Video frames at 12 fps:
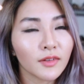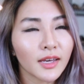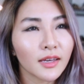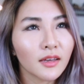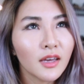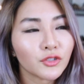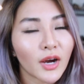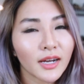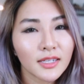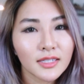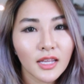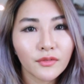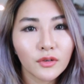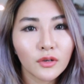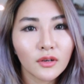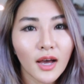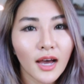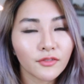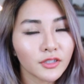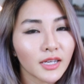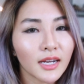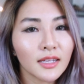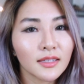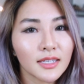like the dryness level after
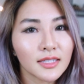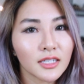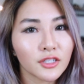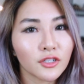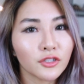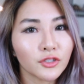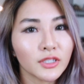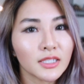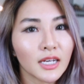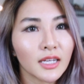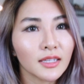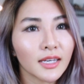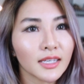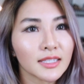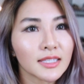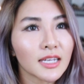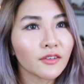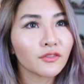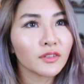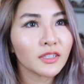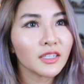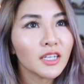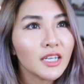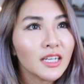getting LASIK surgery done. Like it's
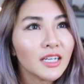definitely